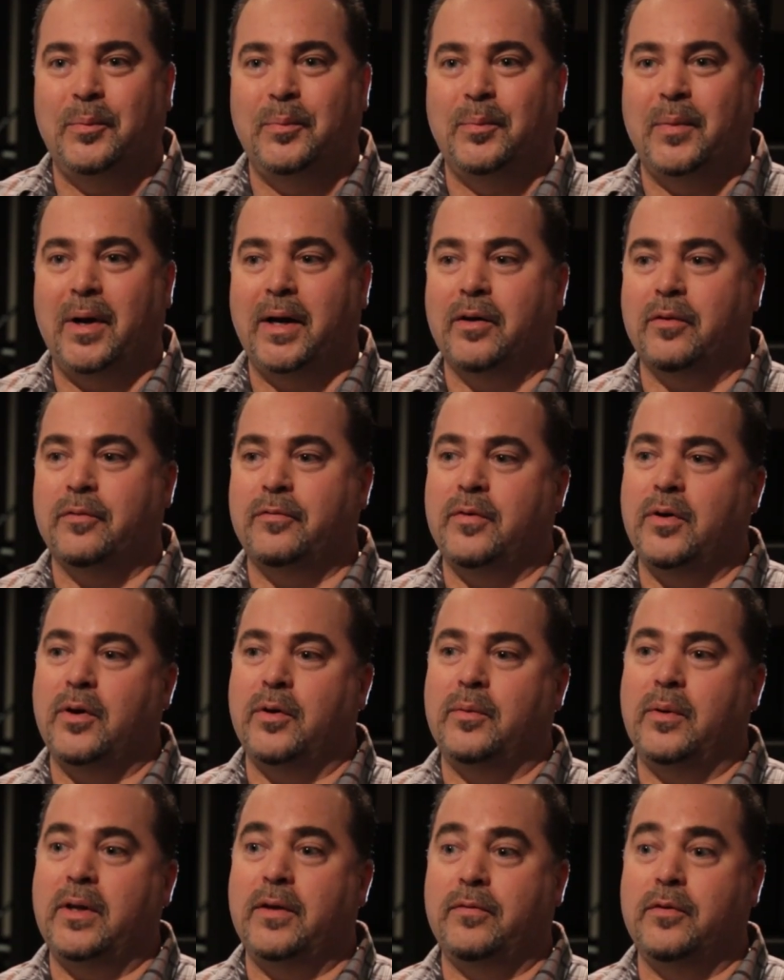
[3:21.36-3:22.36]

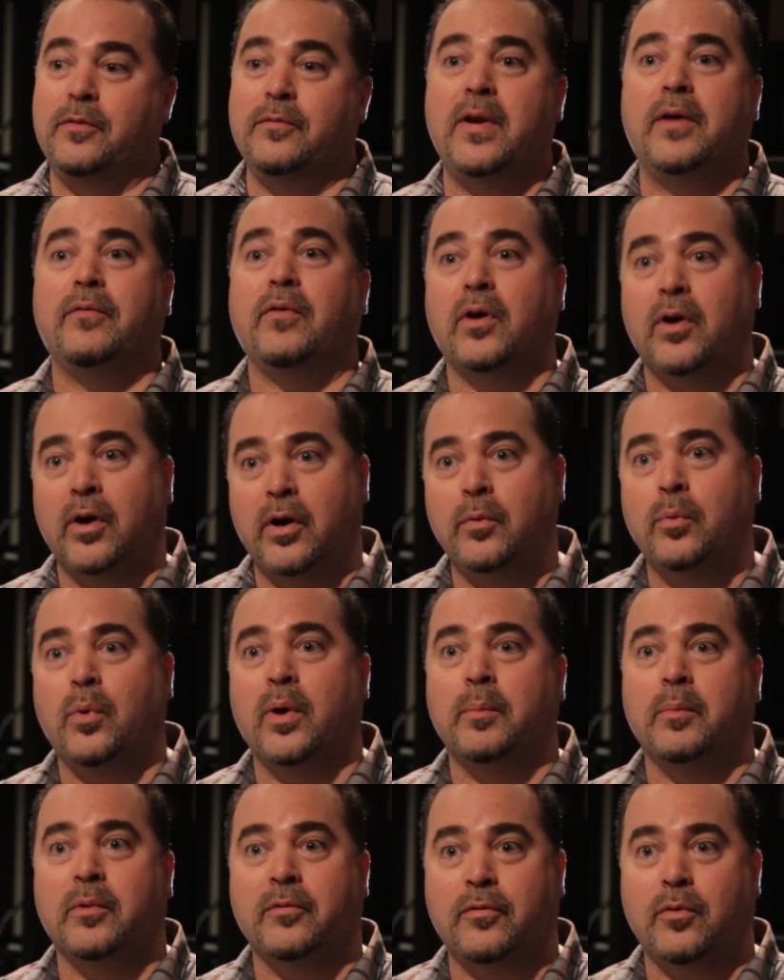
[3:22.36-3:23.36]
microphone. If you've never heard
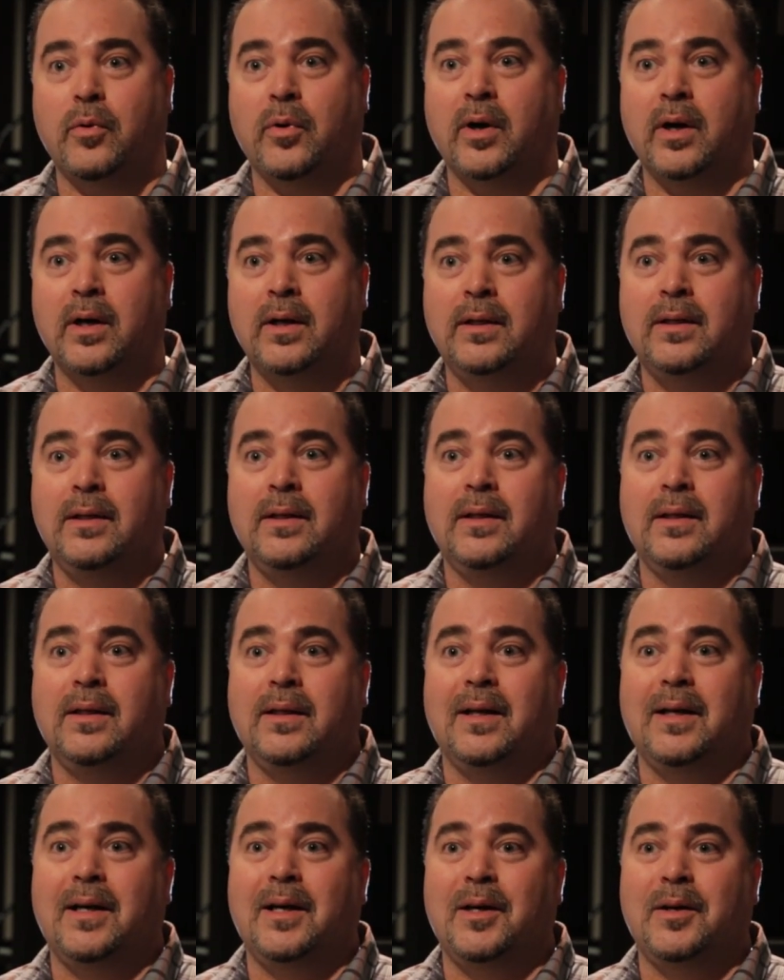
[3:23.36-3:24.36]
one before,
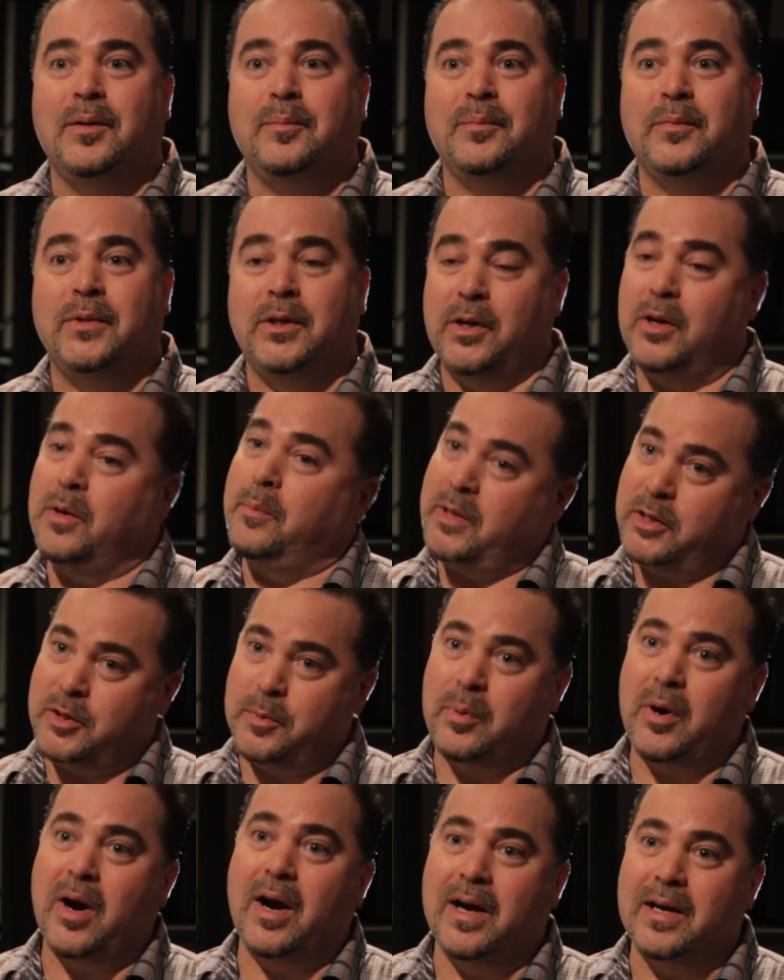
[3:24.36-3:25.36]
you're gonna be
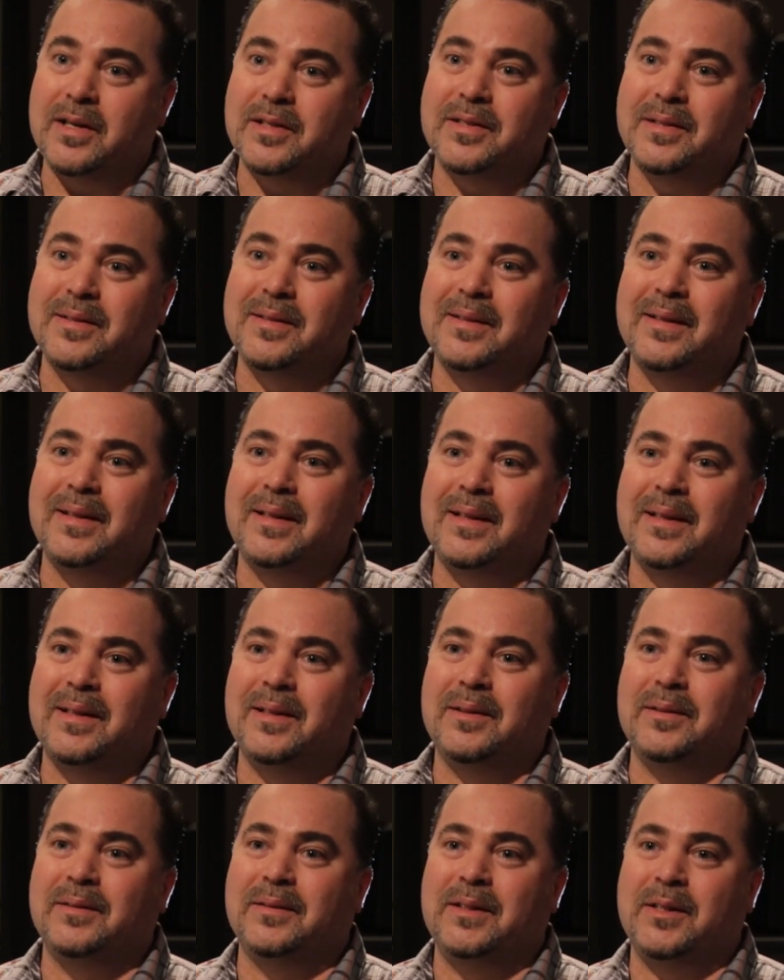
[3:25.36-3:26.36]
surprised.
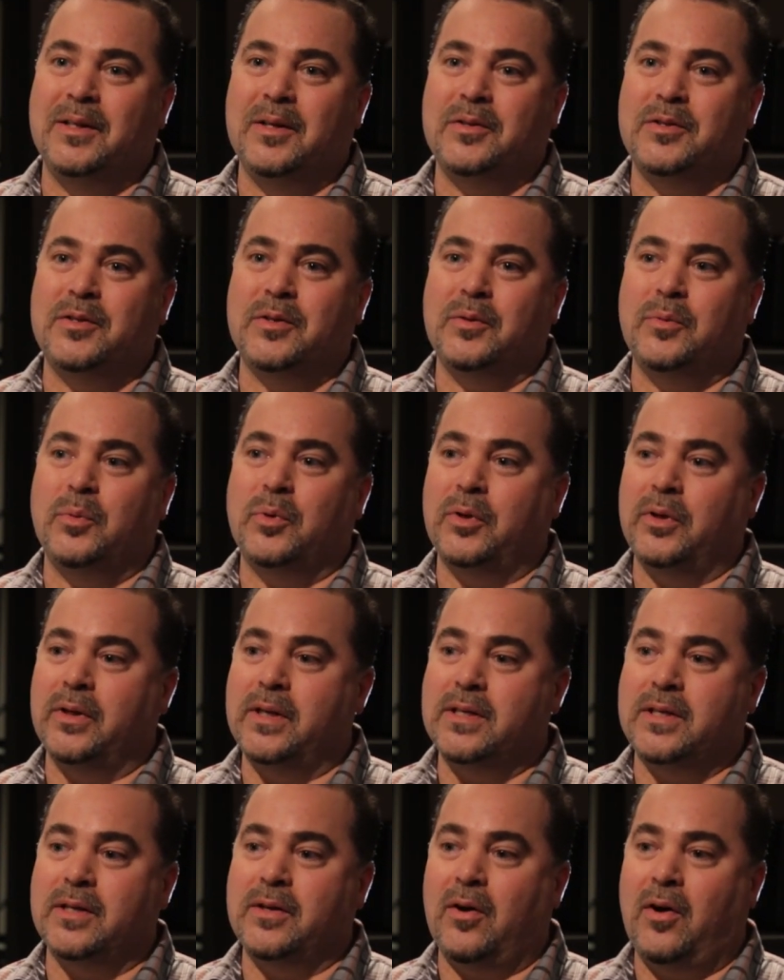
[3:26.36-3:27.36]
So the world
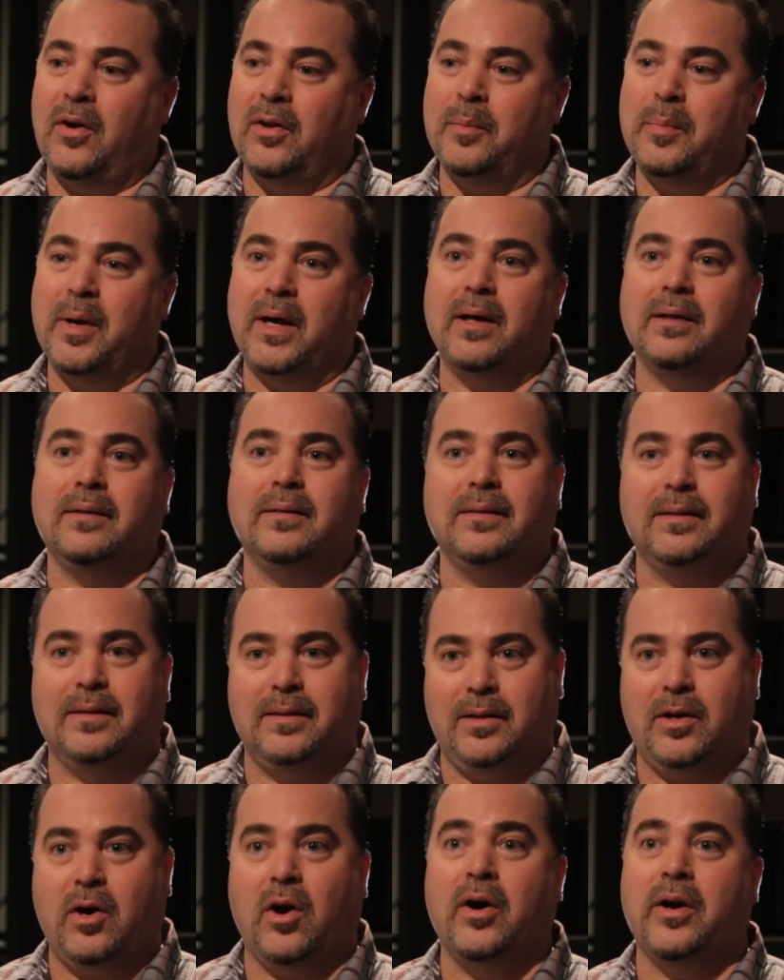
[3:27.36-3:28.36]
isn't all about
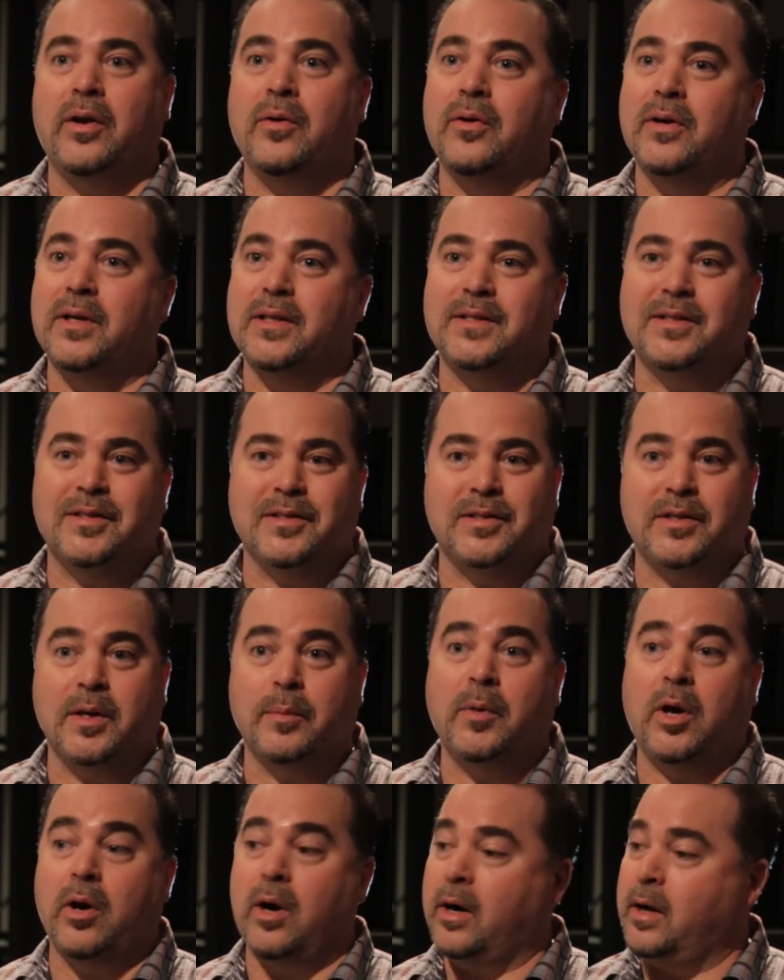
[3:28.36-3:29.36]
cardioids. The
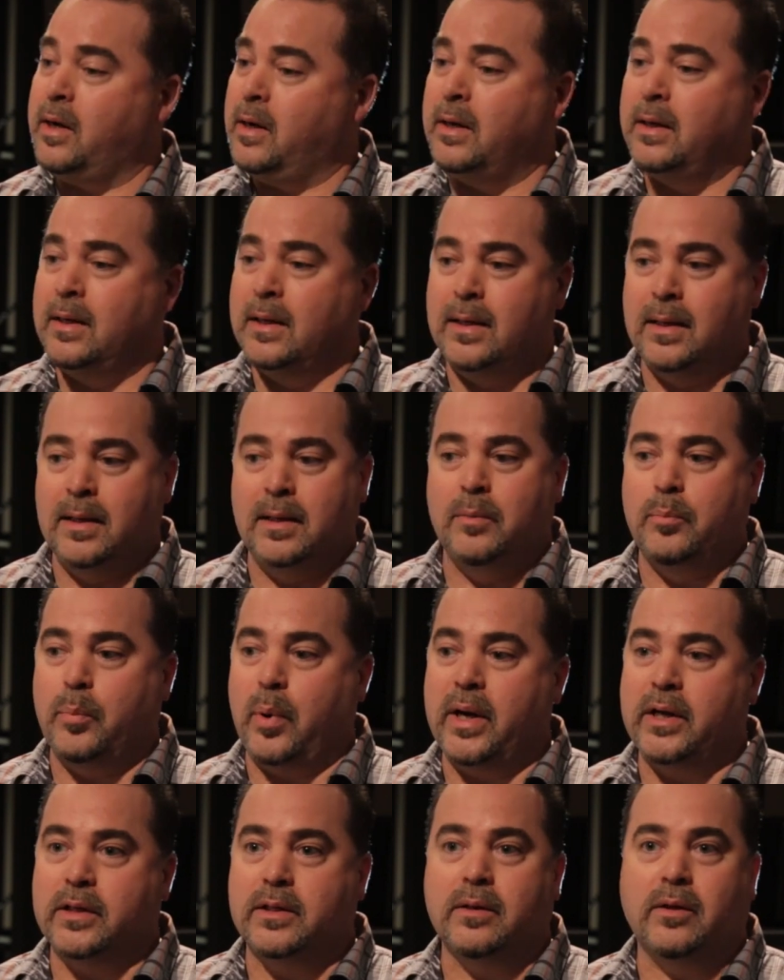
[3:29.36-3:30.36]
subcard
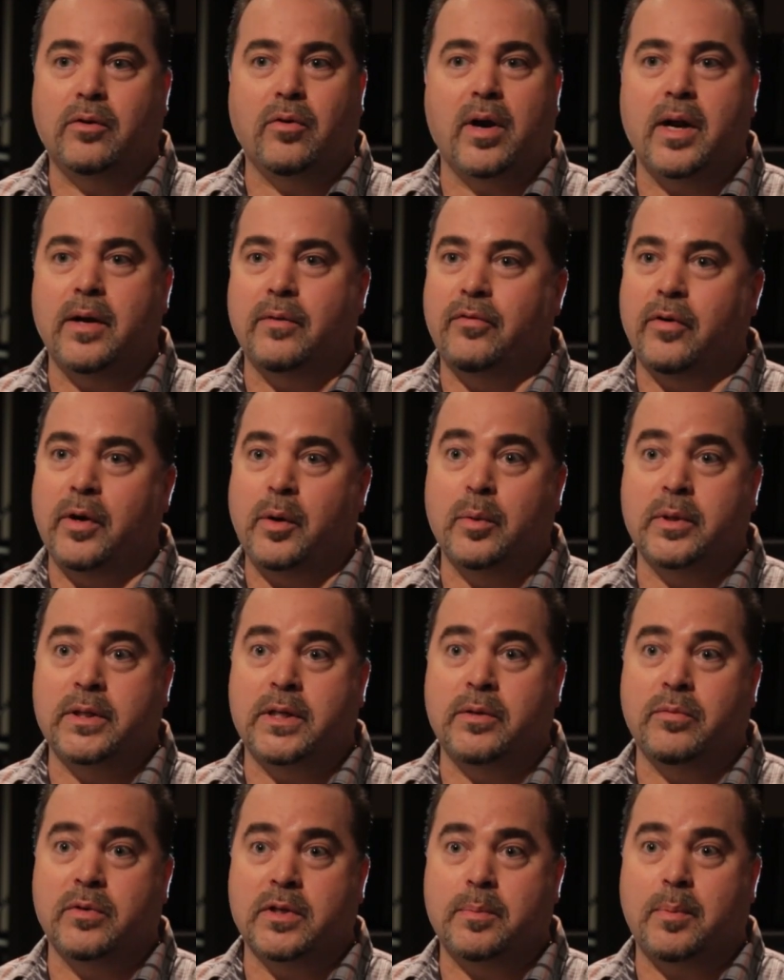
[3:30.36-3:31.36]
brings a great
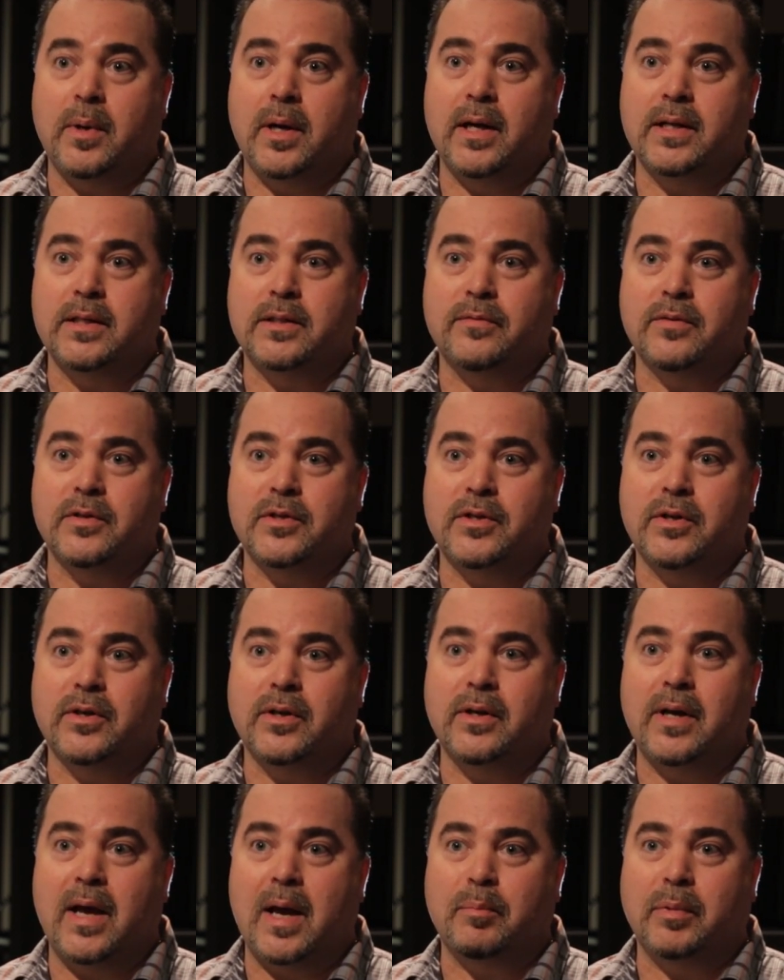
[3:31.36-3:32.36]
frequency response for
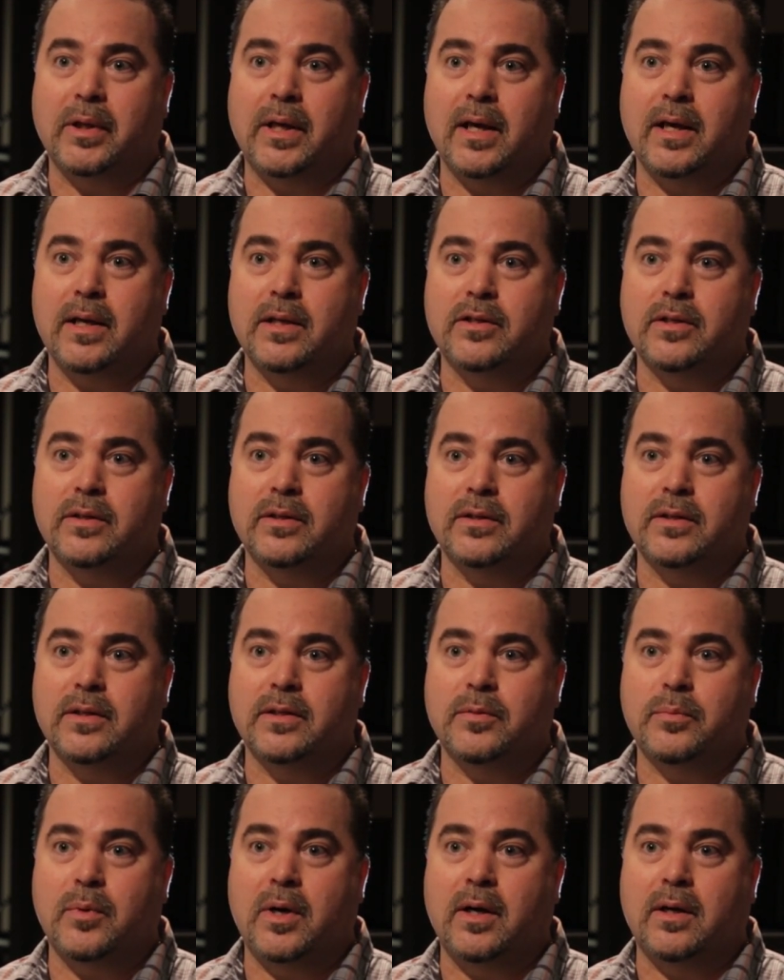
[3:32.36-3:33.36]
certain applications
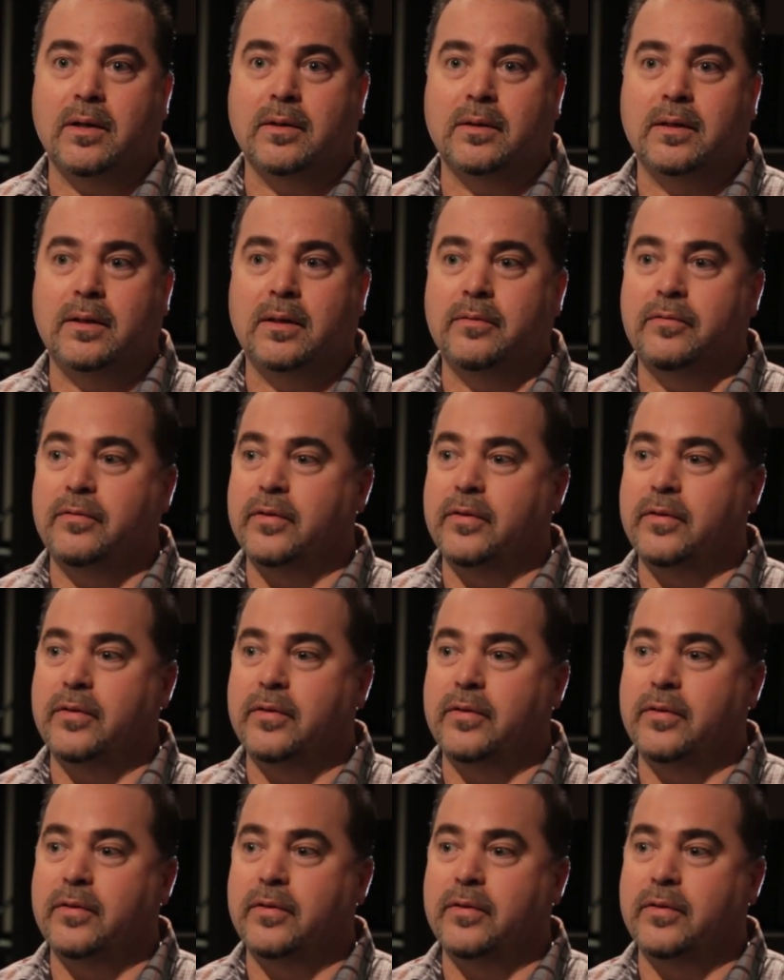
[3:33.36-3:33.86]
as well.